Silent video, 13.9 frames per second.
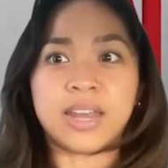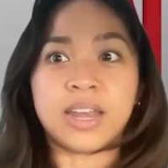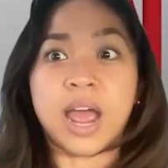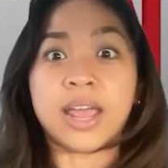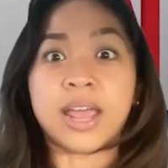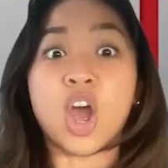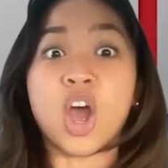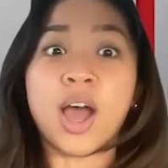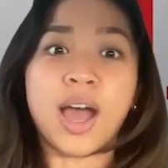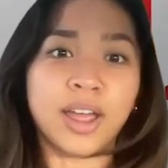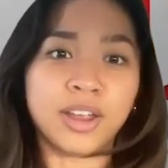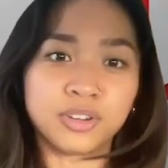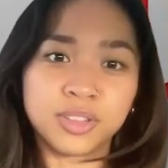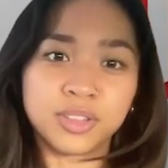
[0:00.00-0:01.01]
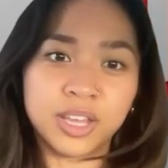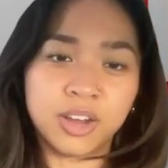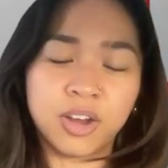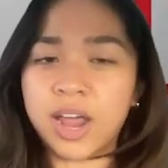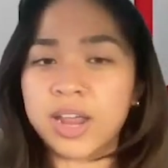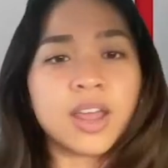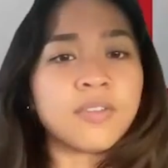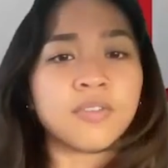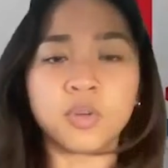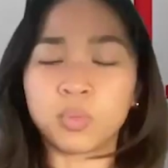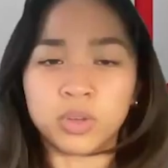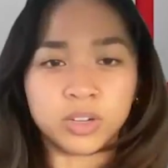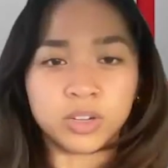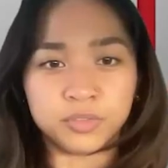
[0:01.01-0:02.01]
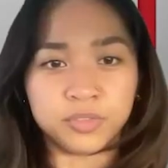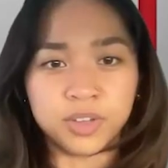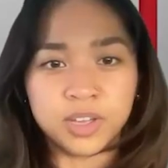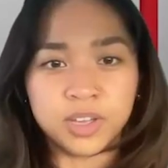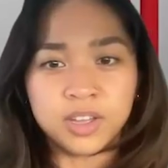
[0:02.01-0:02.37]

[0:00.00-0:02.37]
and I got hired there, I never would have